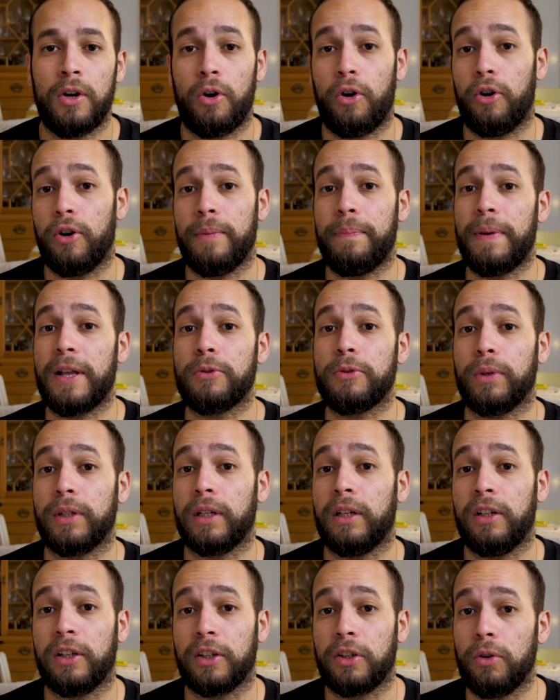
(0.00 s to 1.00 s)
Or depends what
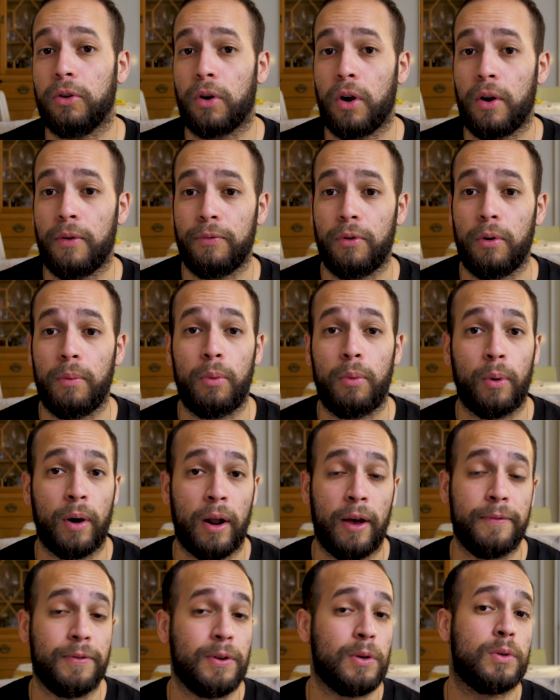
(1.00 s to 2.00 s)
the look you're going for. But what
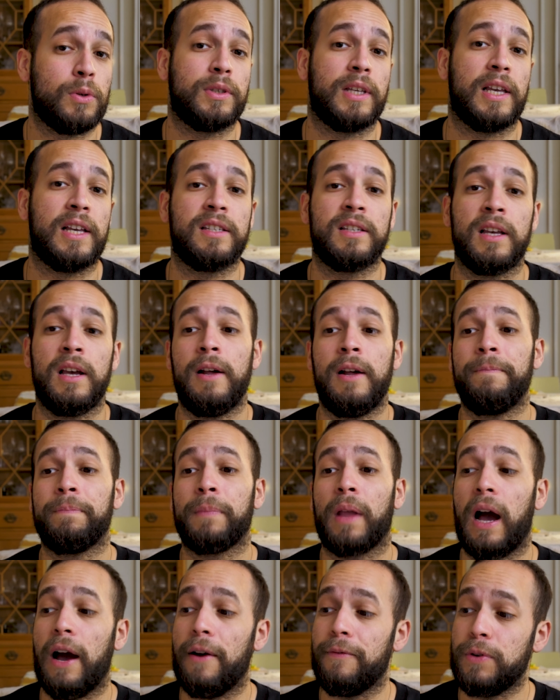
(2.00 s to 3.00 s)
I've used is,
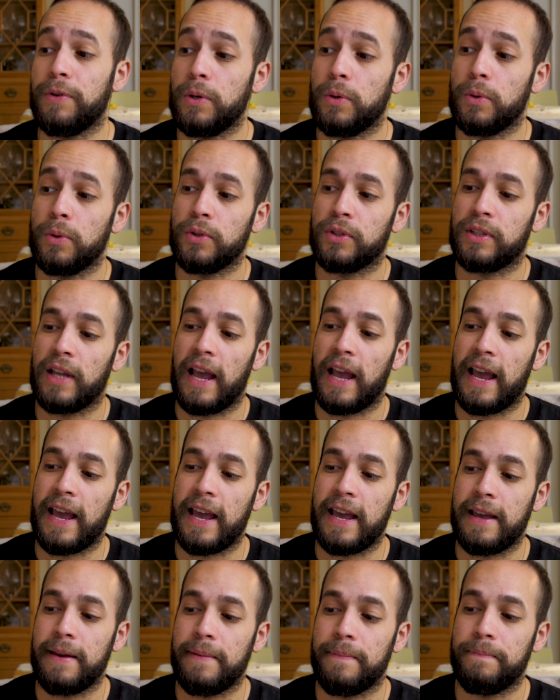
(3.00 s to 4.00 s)
I've used
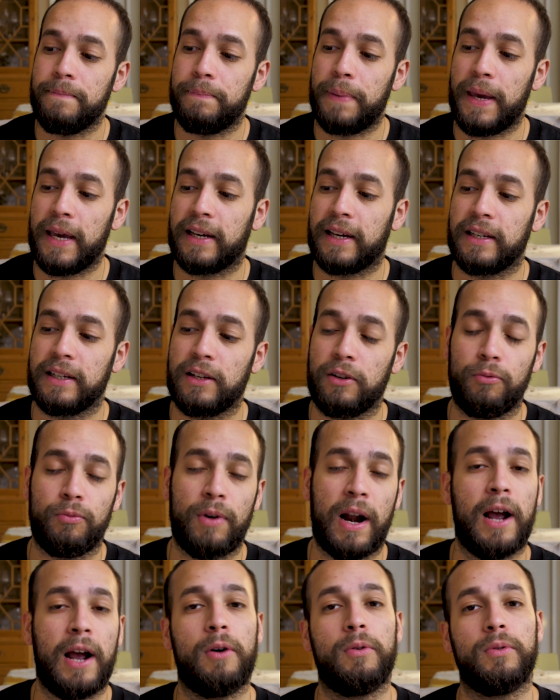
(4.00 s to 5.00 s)
a big
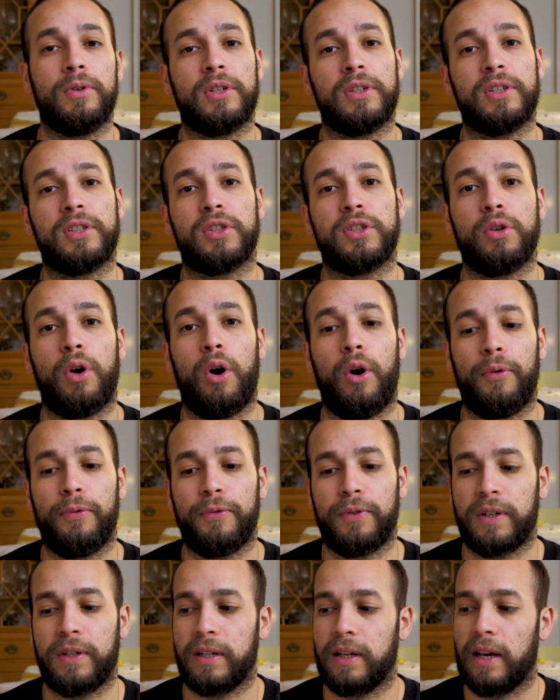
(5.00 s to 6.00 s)
round
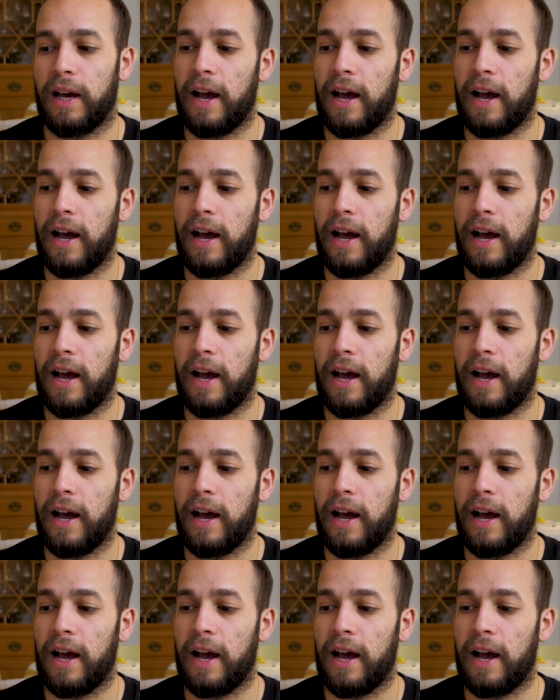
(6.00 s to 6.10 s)
soft